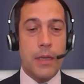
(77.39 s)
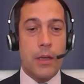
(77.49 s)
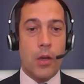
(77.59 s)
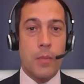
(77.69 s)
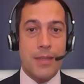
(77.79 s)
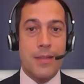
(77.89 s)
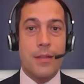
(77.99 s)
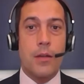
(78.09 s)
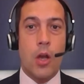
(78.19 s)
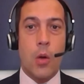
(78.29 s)
The economy is
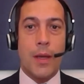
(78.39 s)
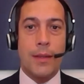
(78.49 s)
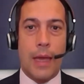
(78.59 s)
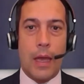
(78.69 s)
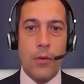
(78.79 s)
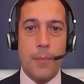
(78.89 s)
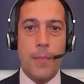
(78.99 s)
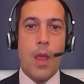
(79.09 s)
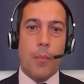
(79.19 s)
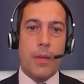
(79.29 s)
slowing down
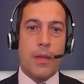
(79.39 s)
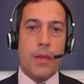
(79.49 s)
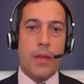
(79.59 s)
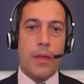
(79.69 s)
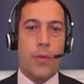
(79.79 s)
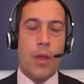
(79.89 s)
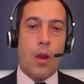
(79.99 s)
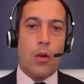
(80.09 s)
because of